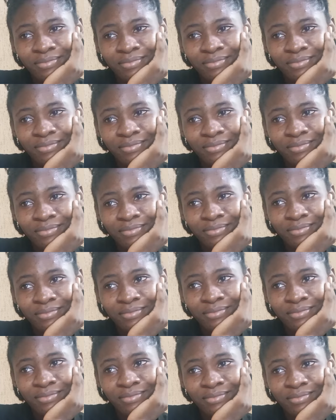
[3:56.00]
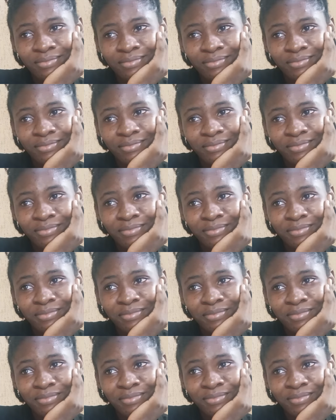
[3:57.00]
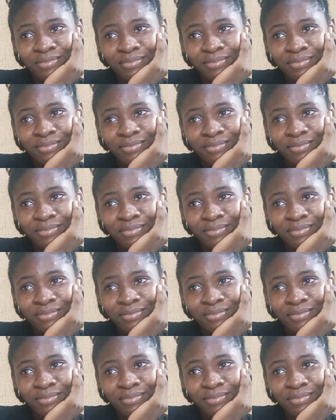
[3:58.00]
[no speech]